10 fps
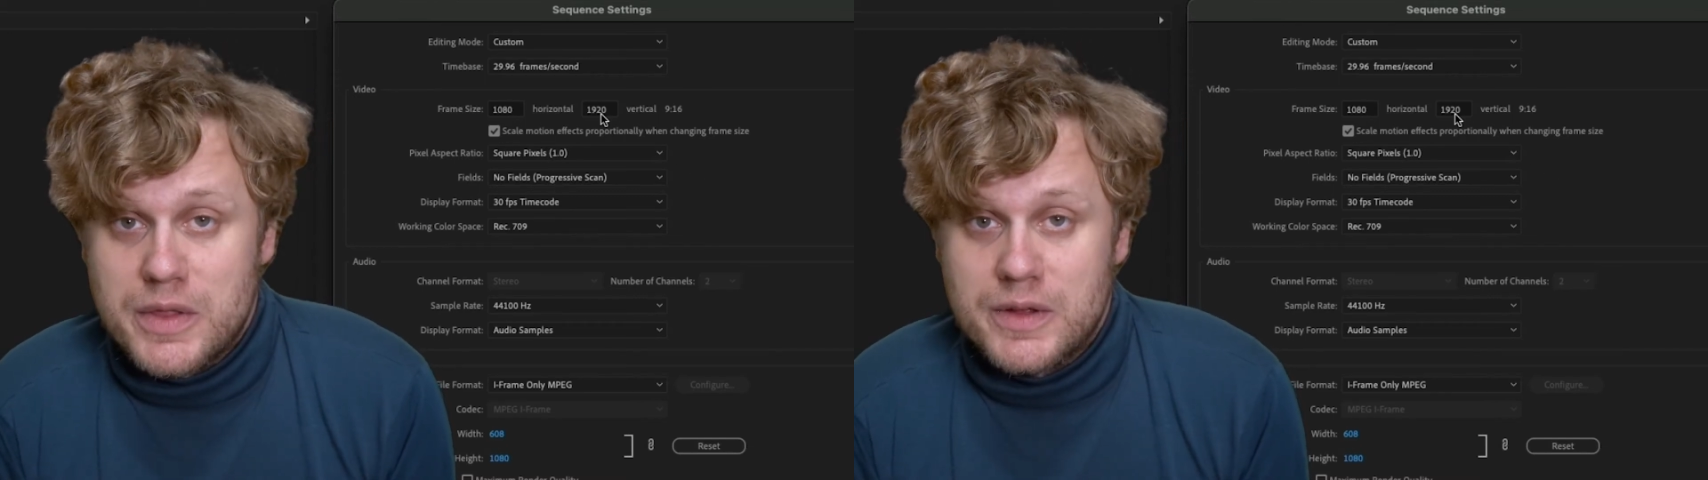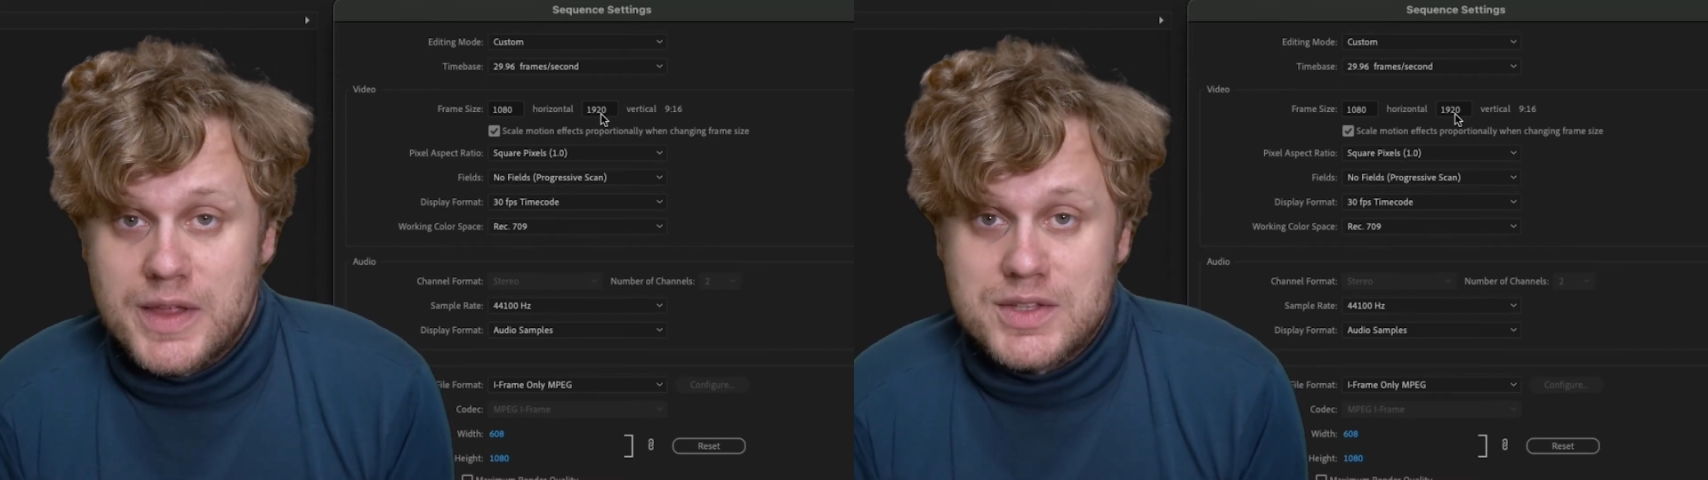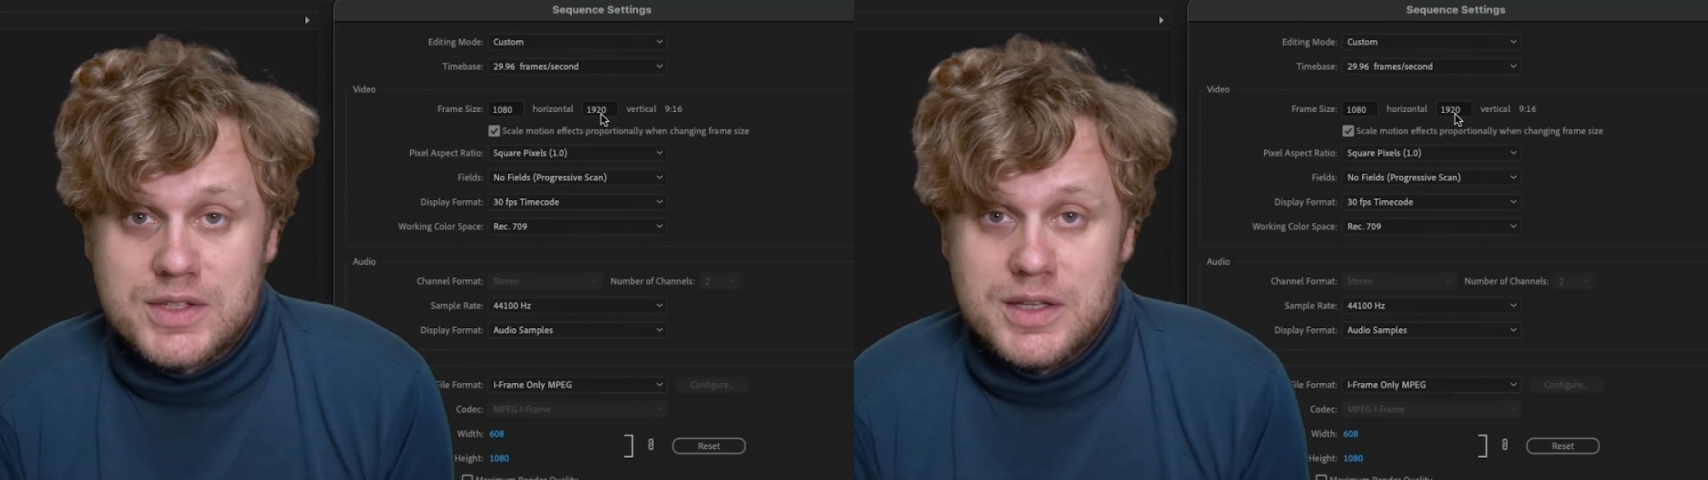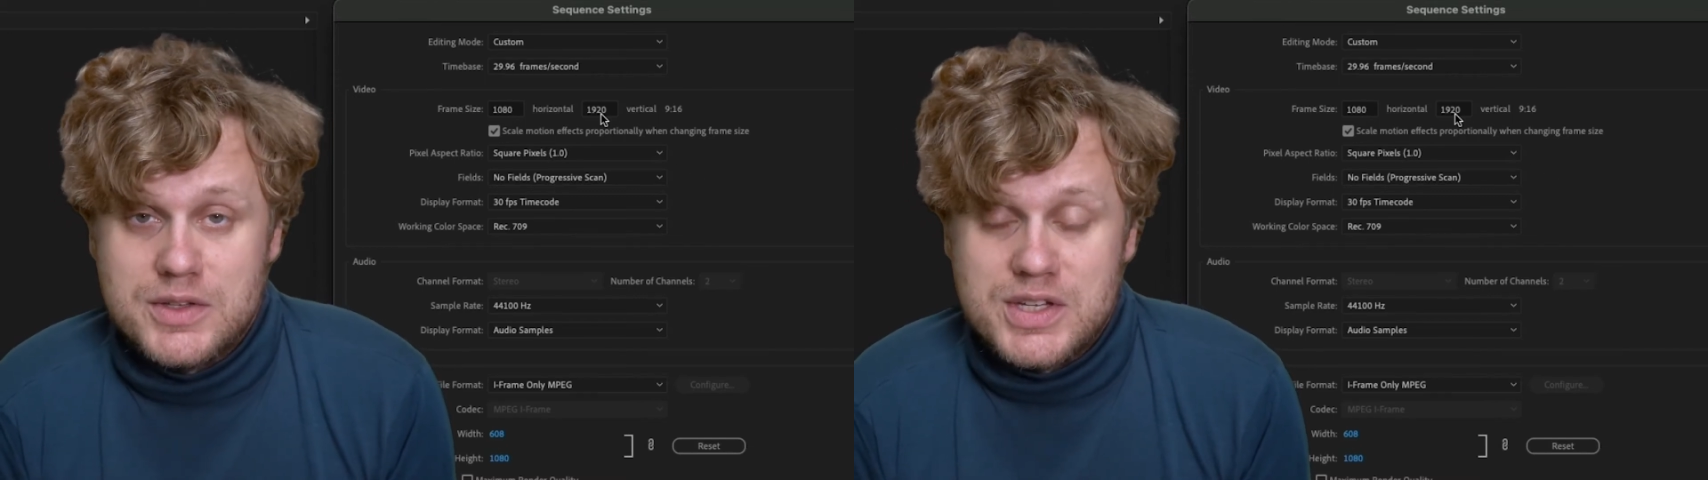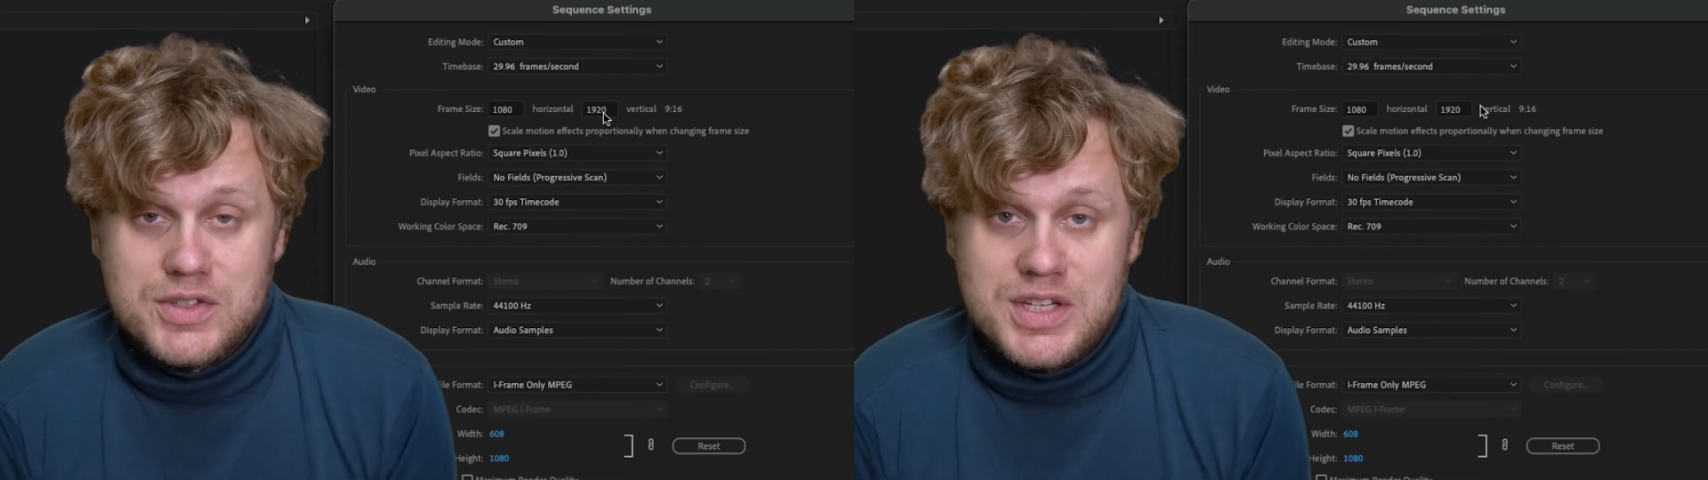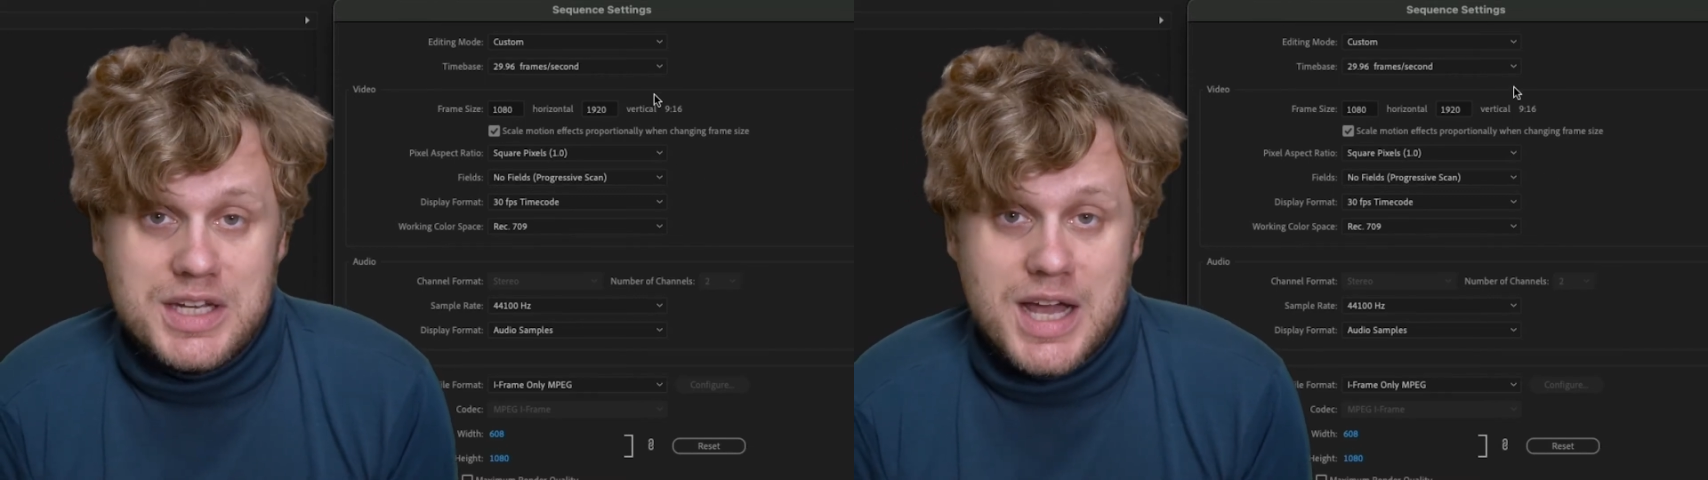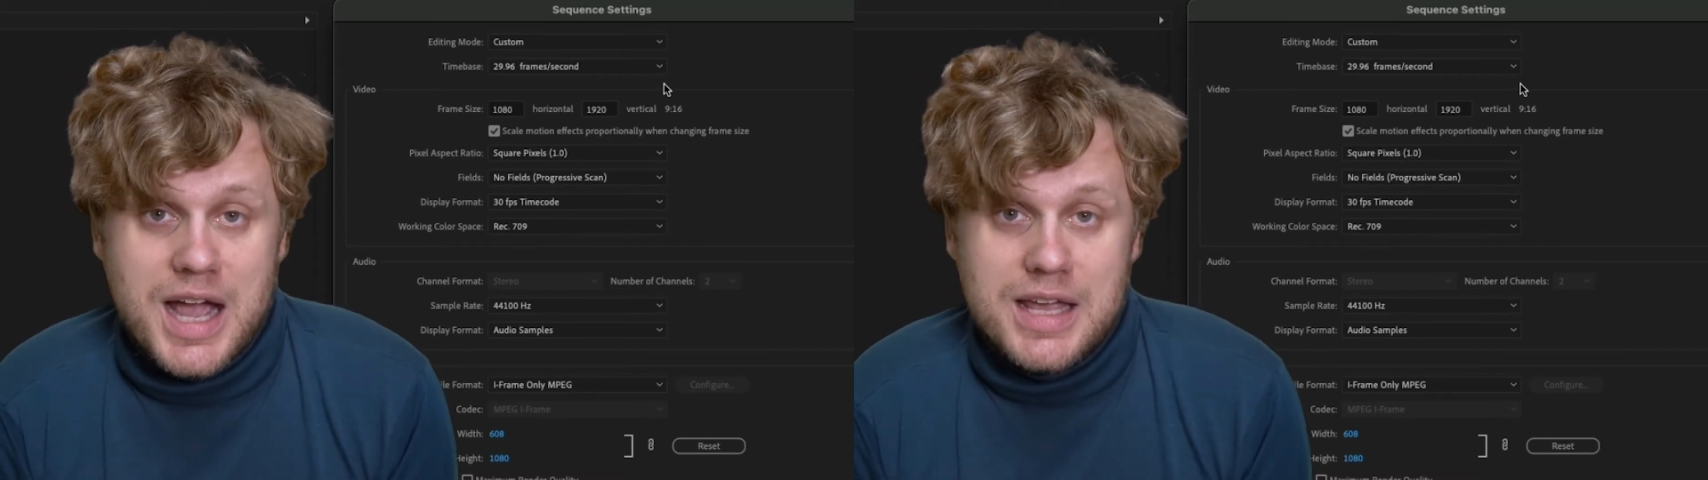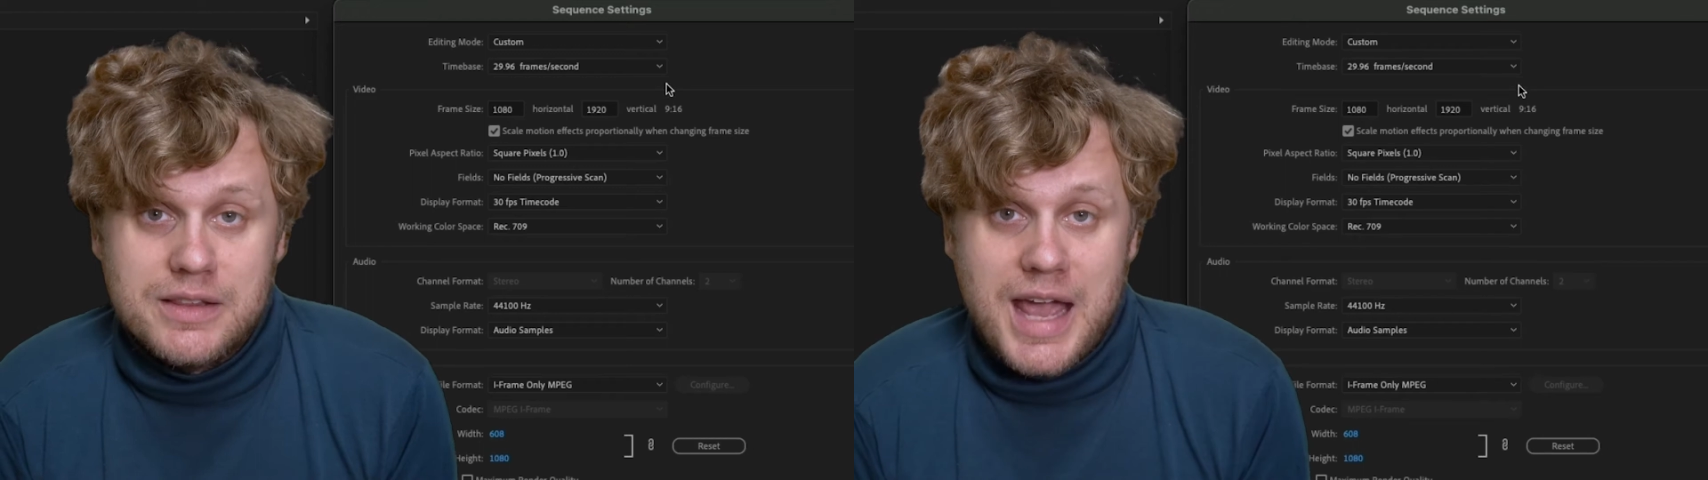whether that's a
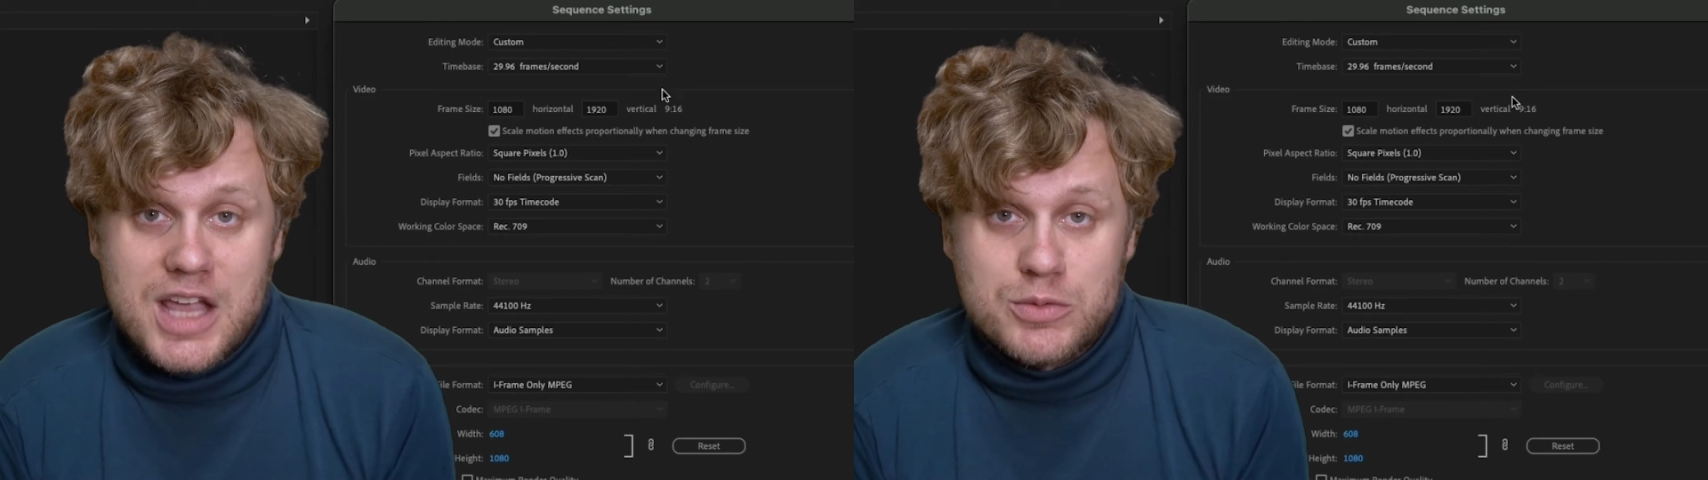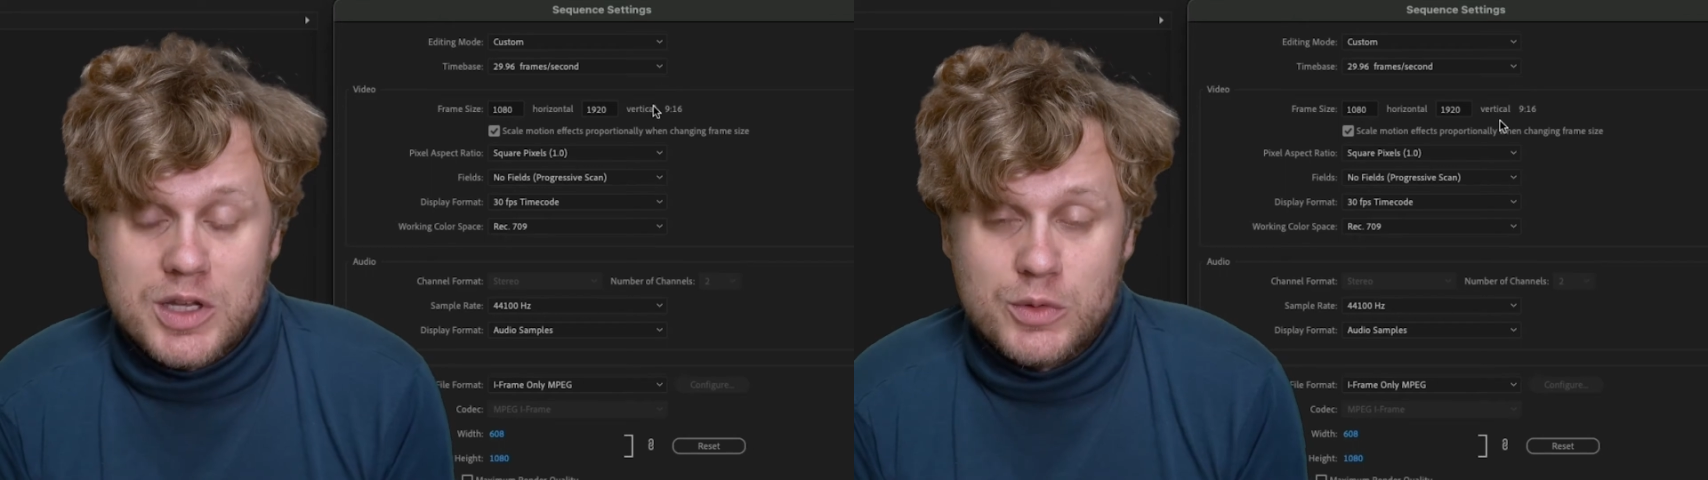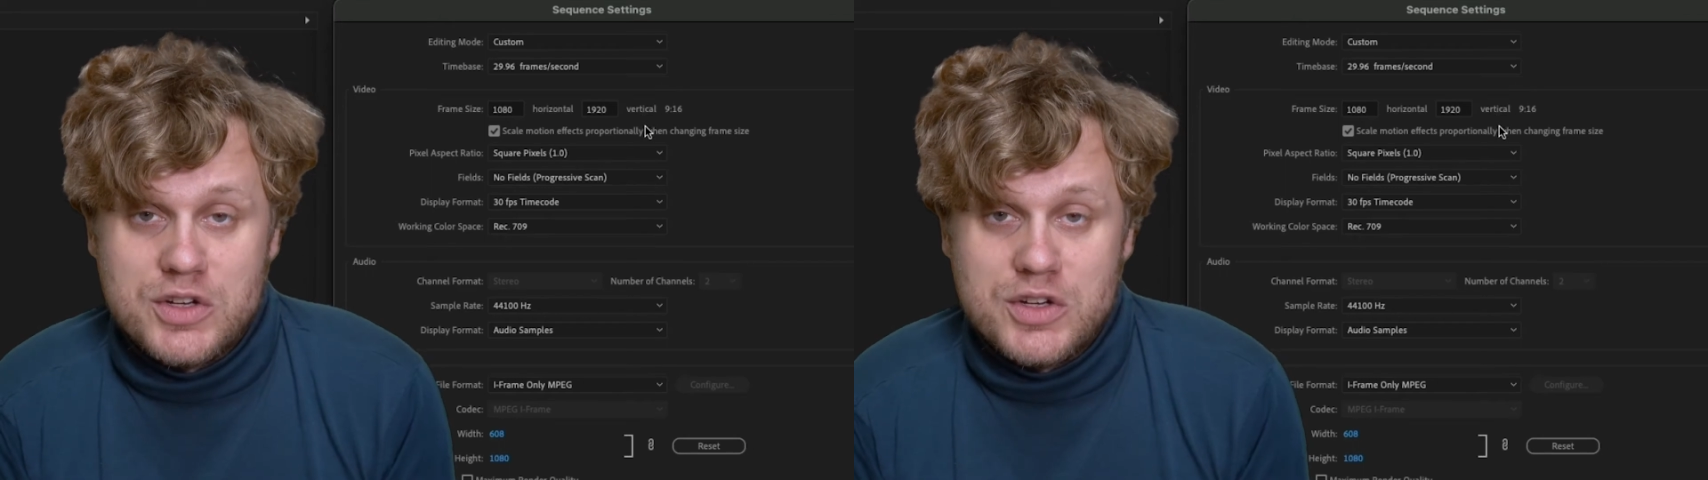16:9 aspect